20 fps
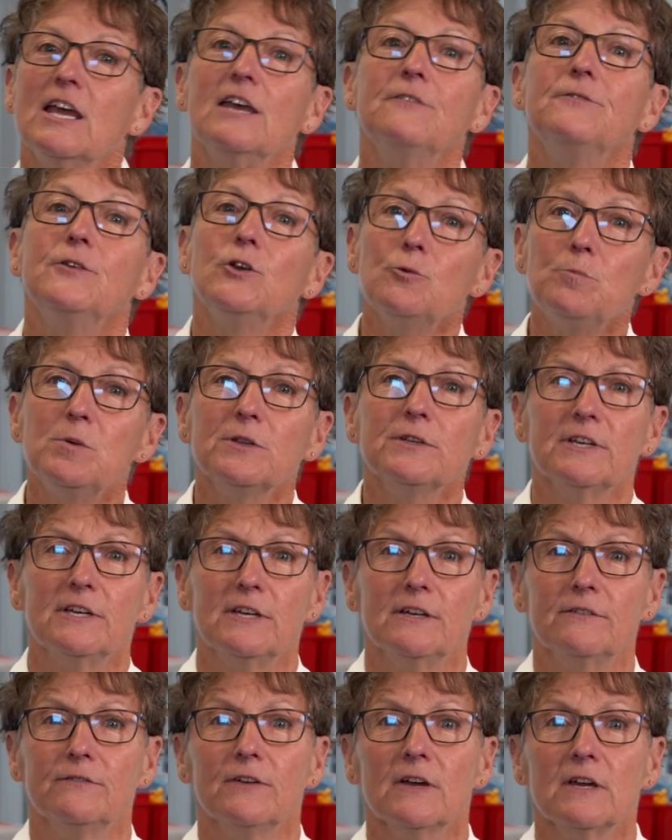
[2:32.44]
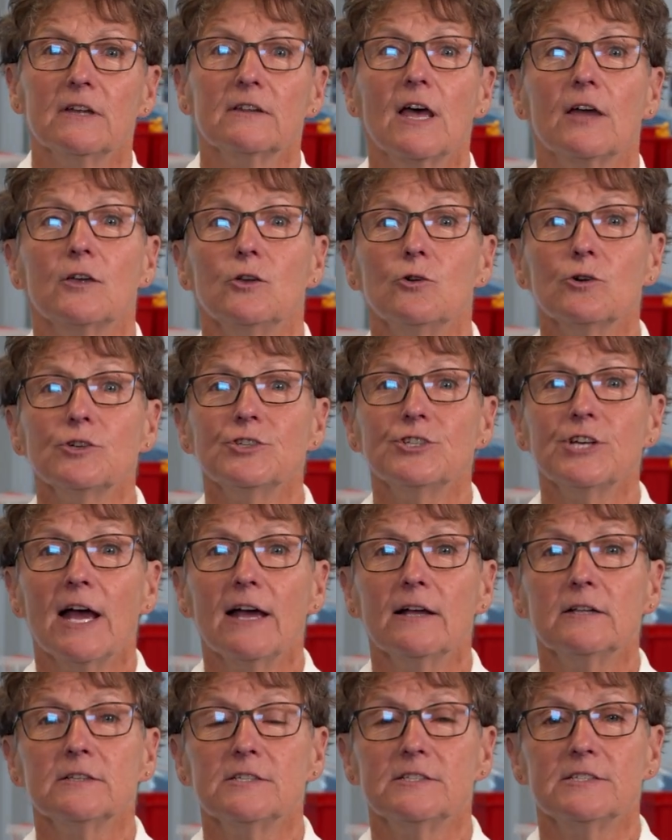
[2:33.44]
If you believe that your
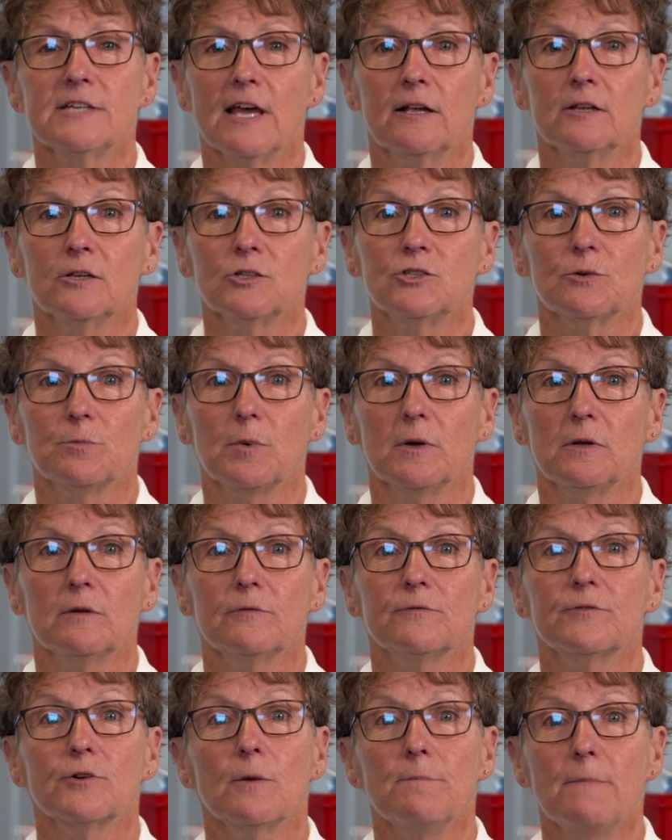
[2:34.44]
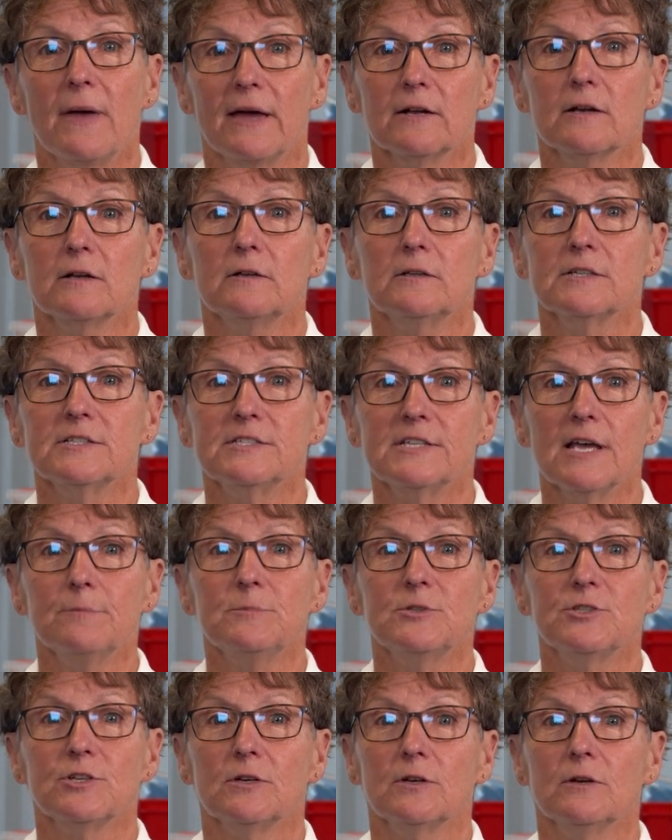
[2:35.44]
child is eligible for a medical
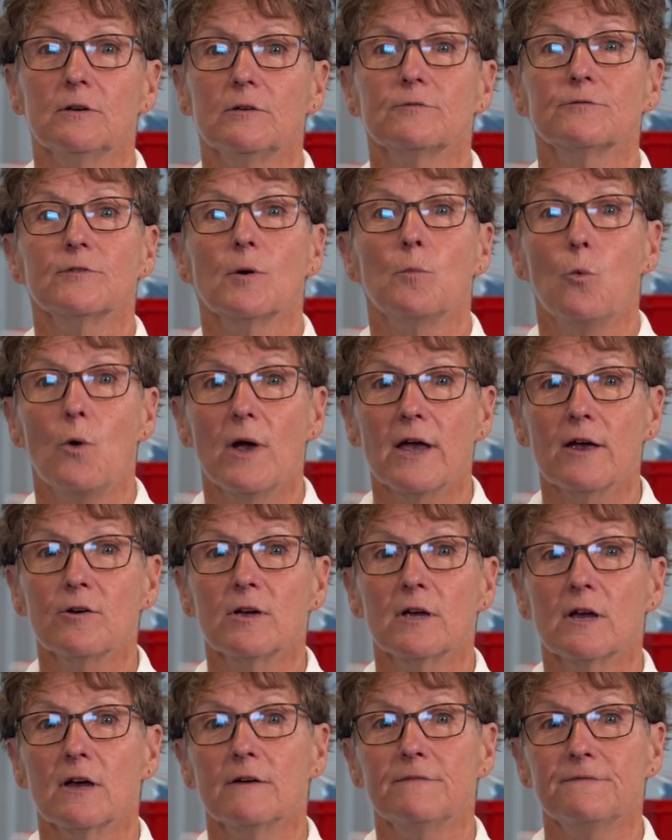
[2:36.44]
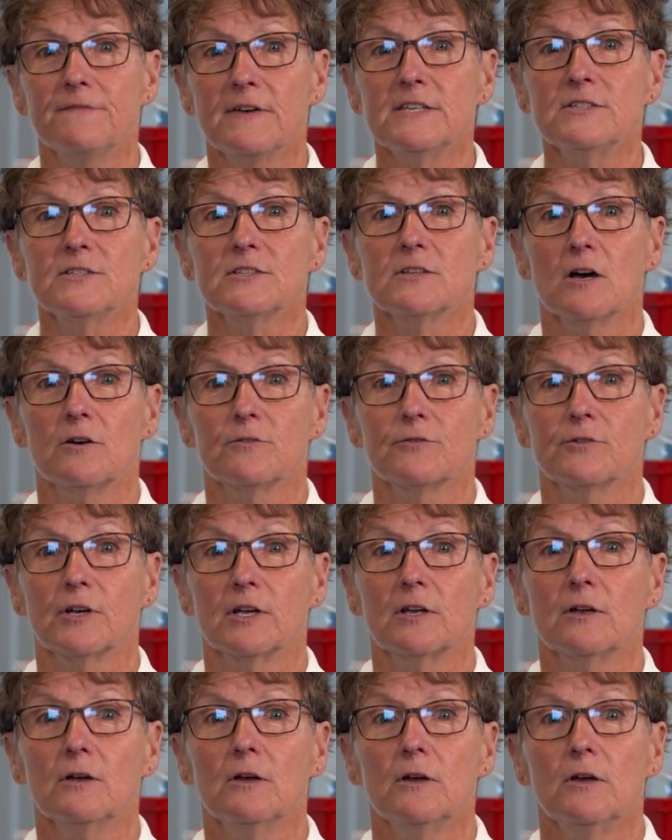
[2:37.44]
exemption from wearing a face
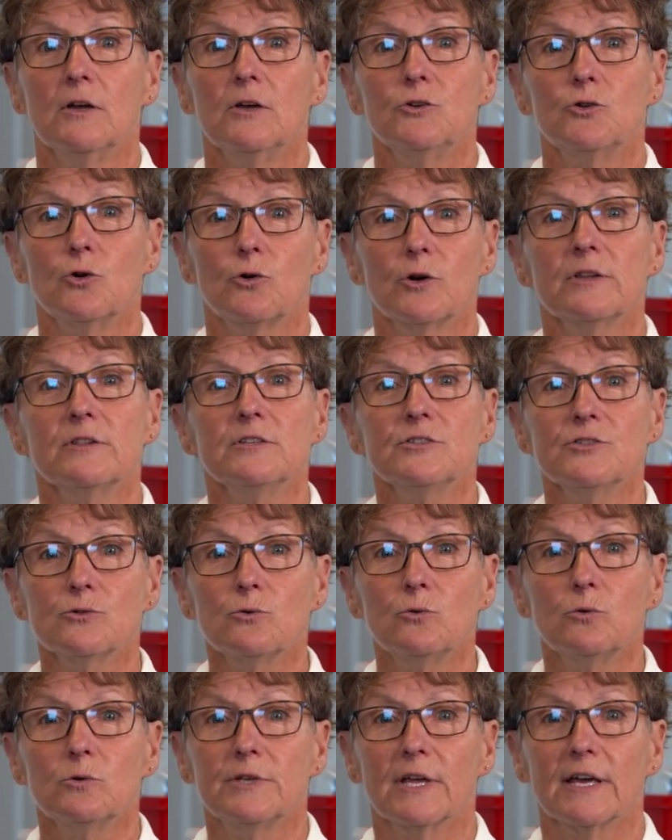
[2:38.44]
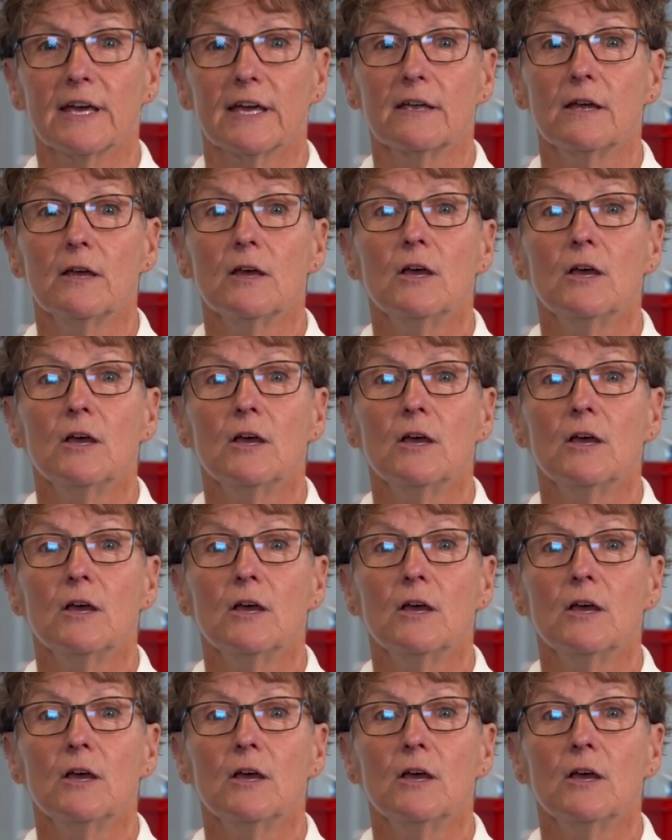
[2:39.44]
covering during the school day,